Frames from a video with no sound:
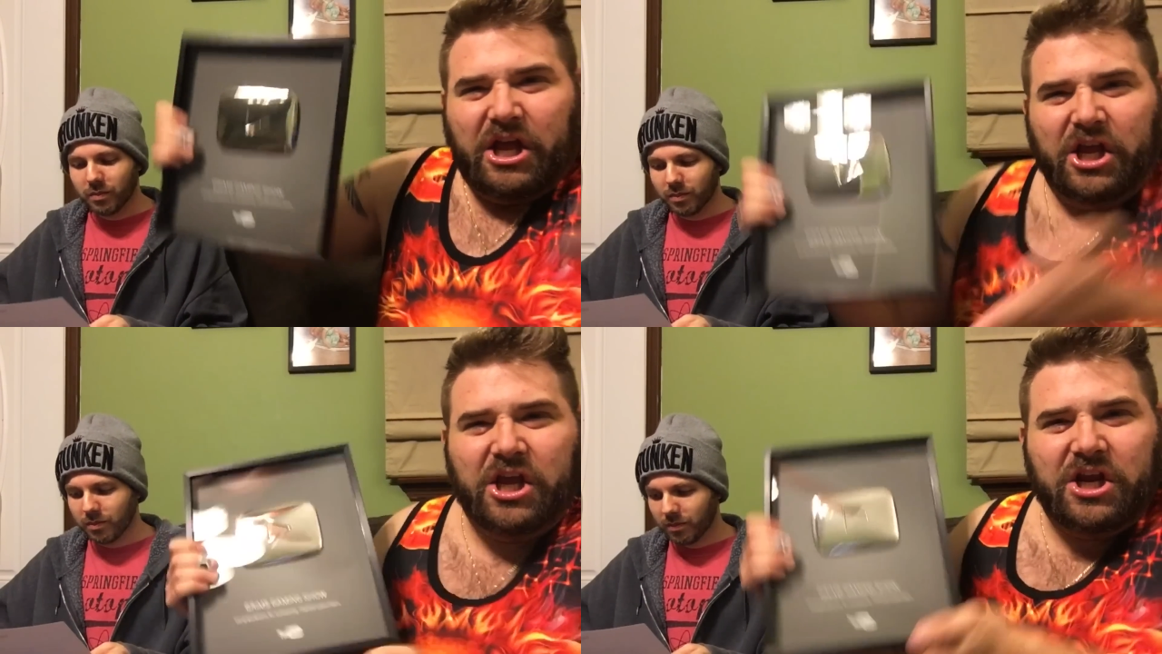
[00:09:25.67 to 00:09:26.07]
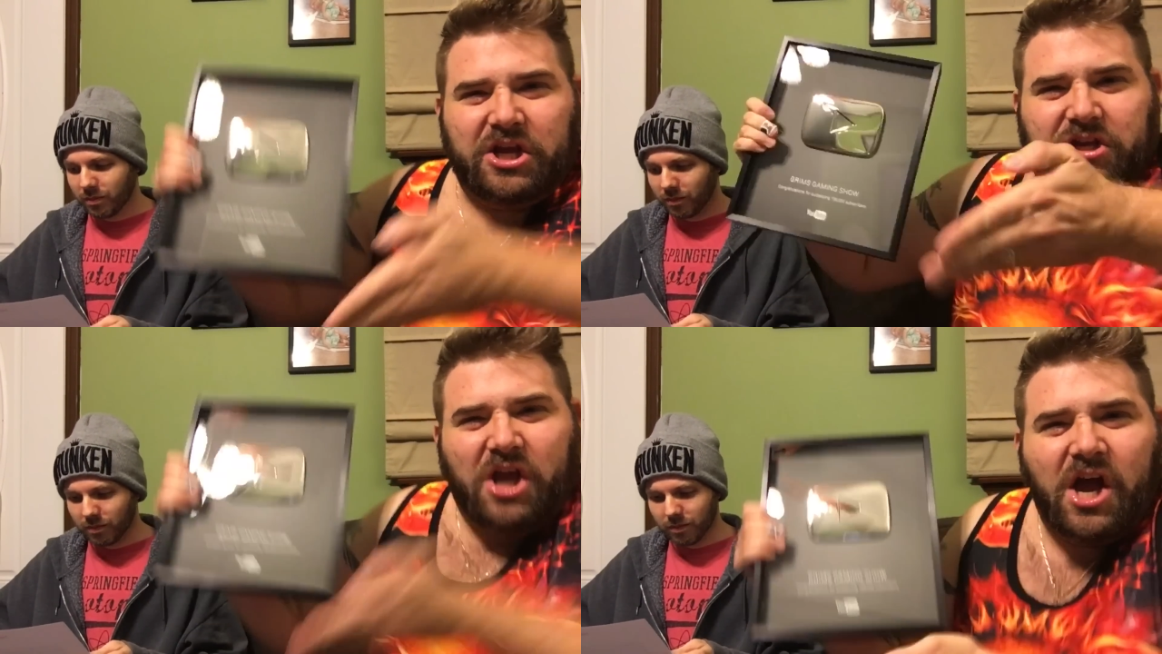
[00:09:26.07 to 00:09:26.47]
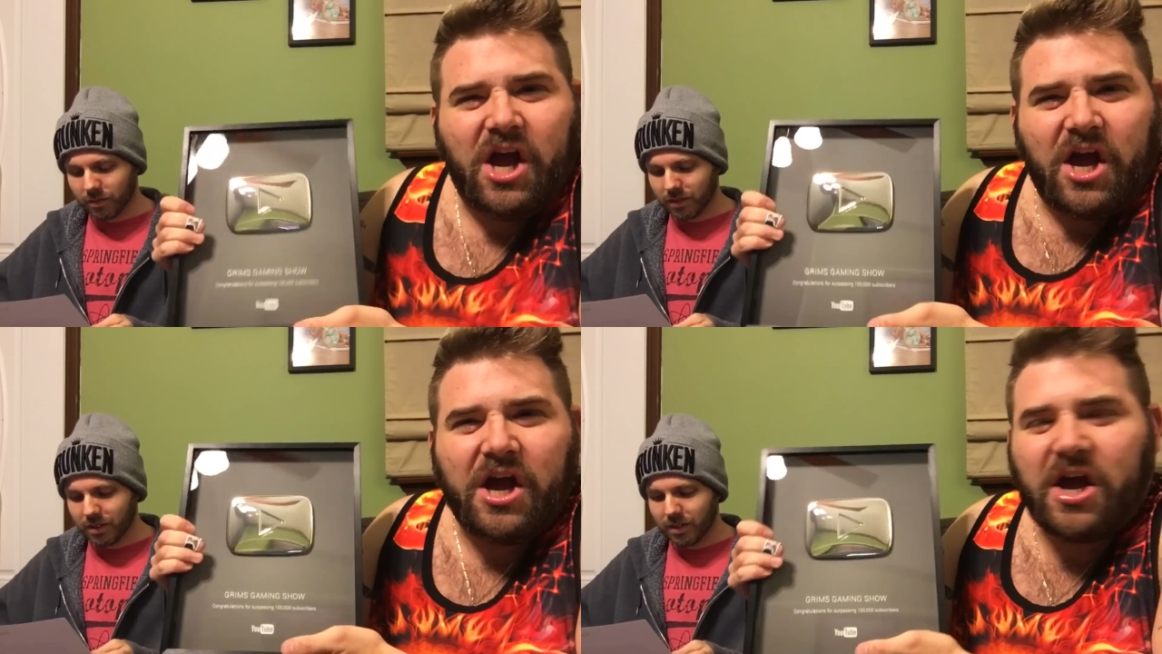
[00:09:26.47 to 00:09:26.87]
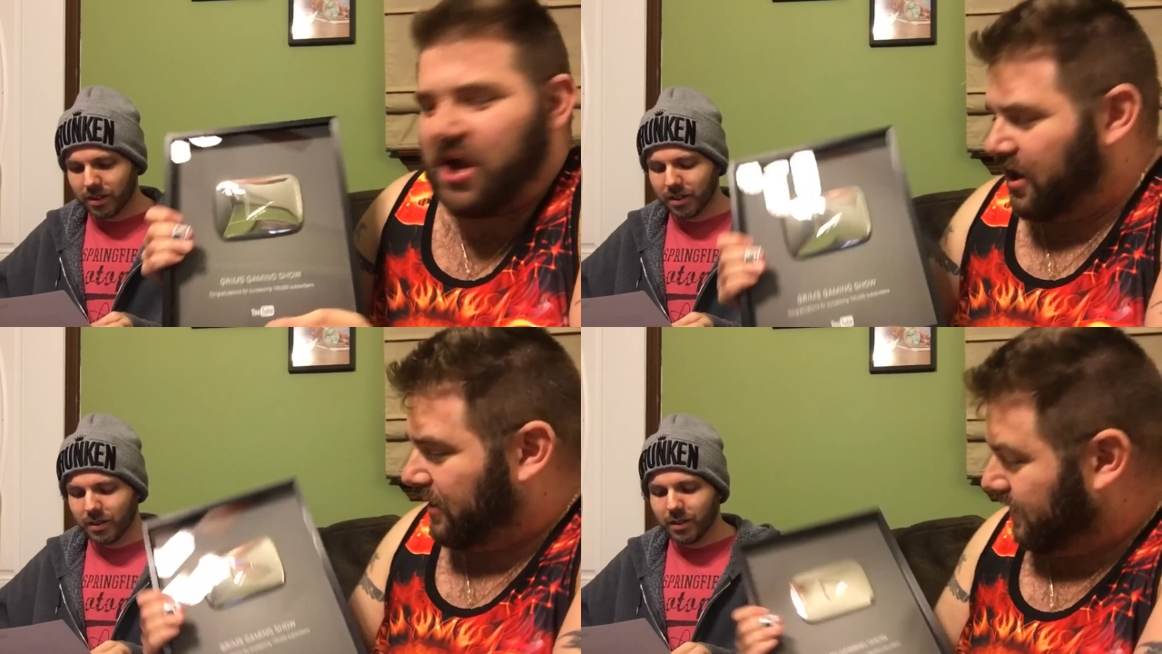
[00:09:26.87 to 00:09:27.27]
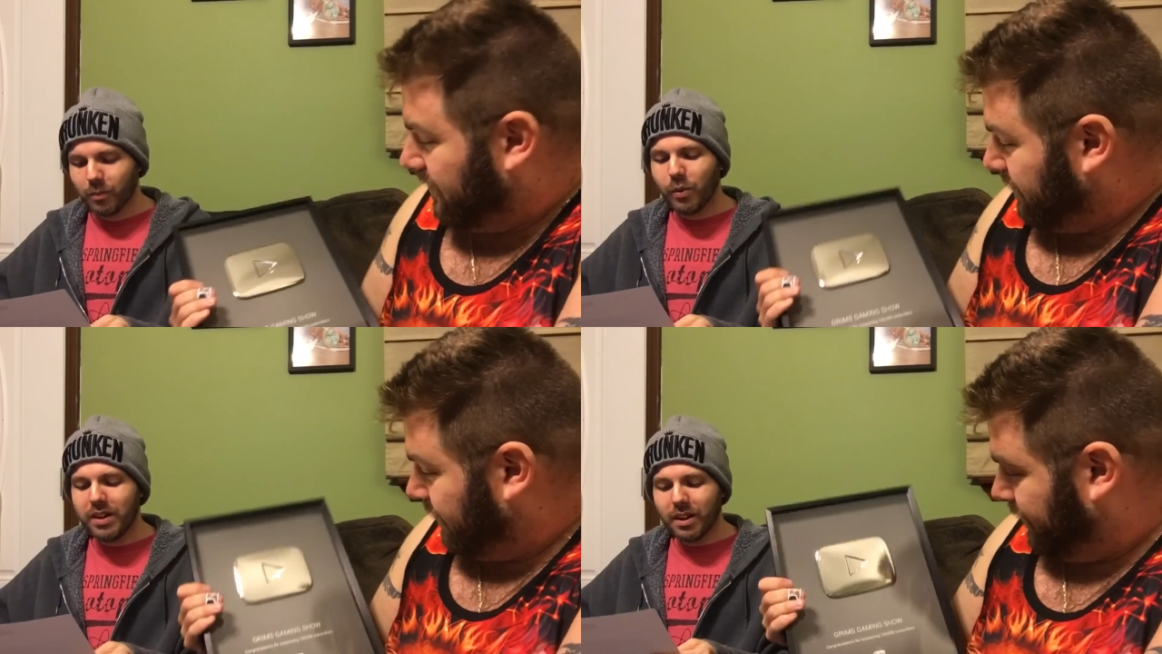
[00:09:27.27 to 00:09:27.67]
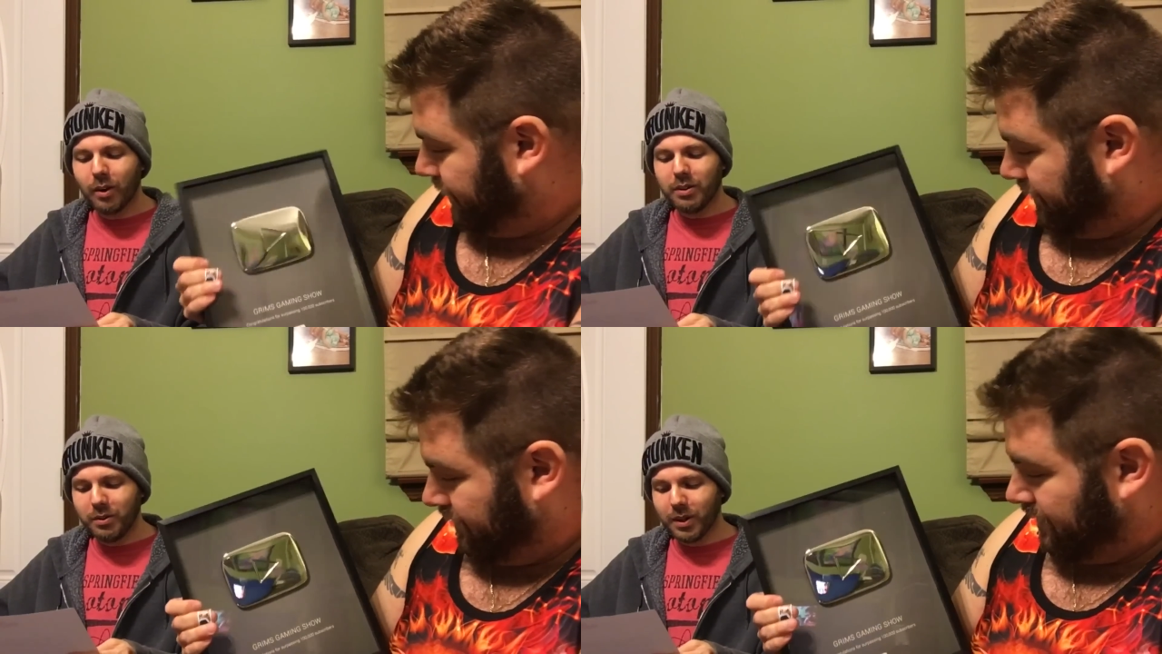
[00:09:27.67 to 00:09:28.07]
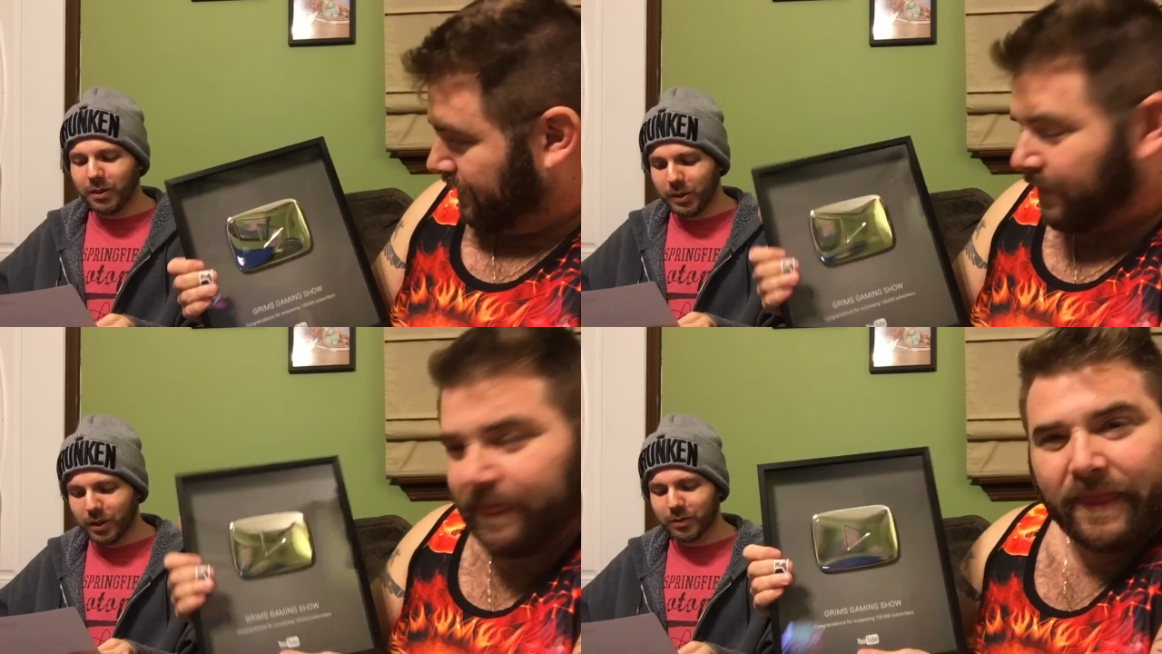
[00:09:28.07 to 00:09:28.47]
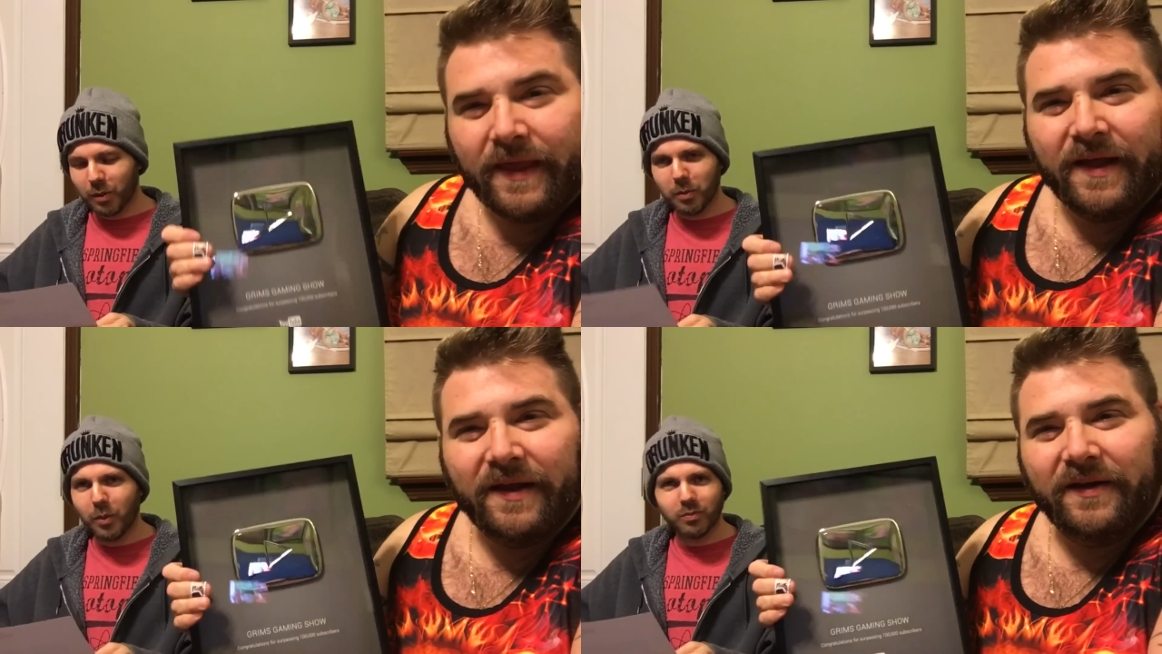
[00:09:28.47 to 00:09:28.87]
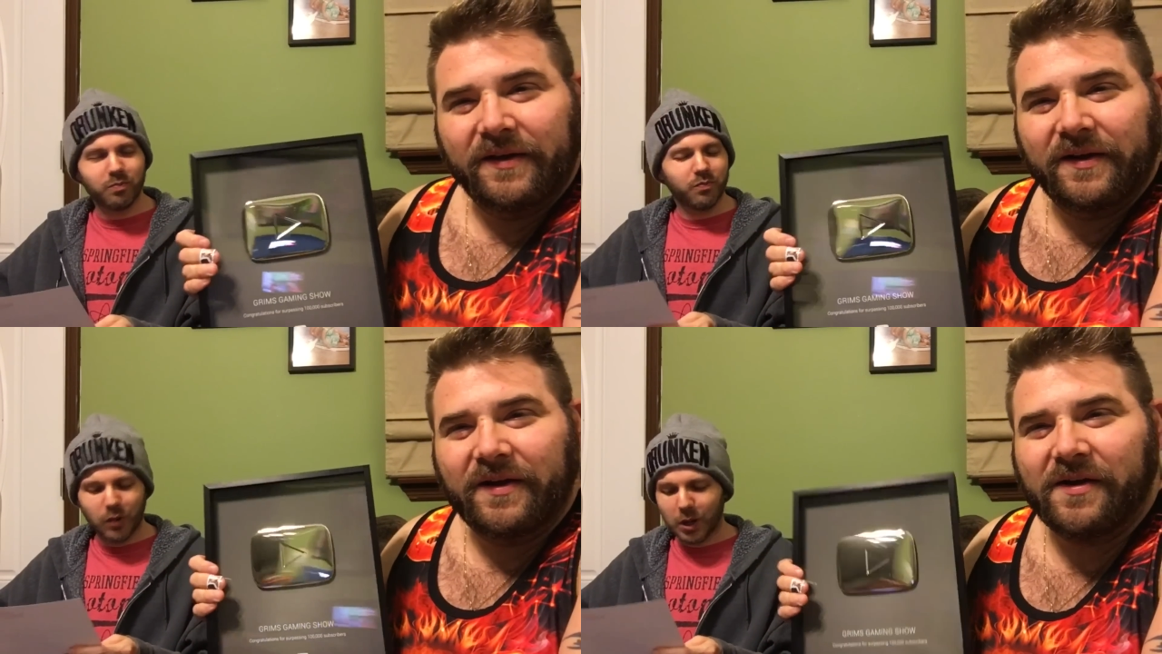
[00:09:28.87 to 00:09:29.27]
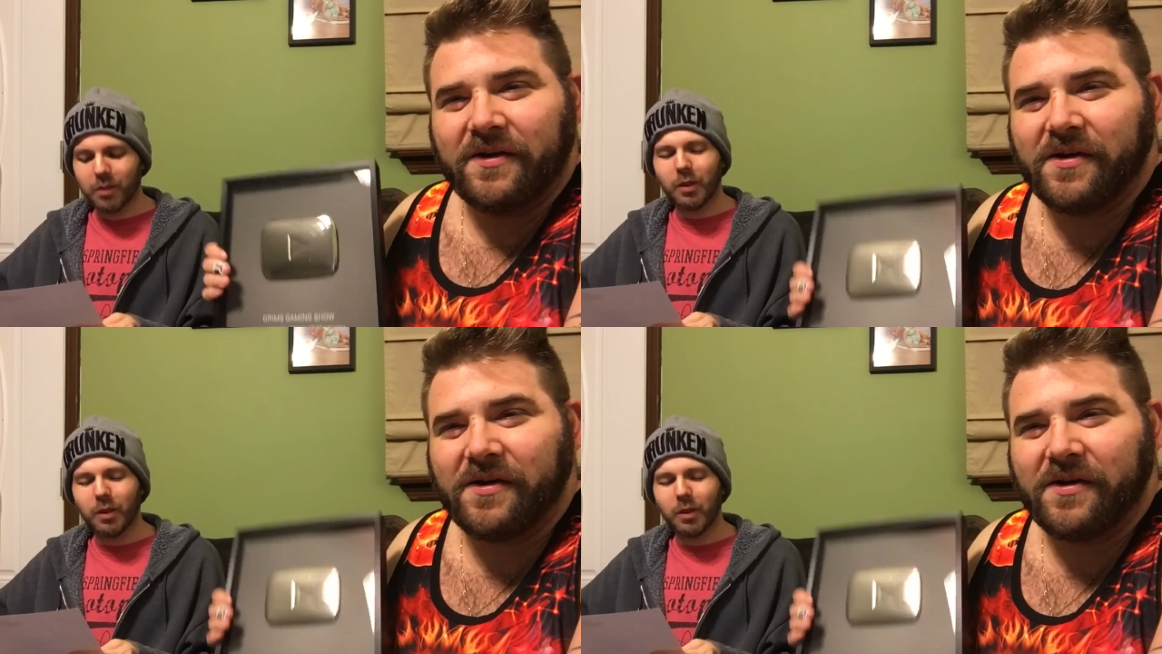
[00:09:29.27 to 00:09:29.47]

Speaker 1: Eat it, yeah! We know you don't do this for, for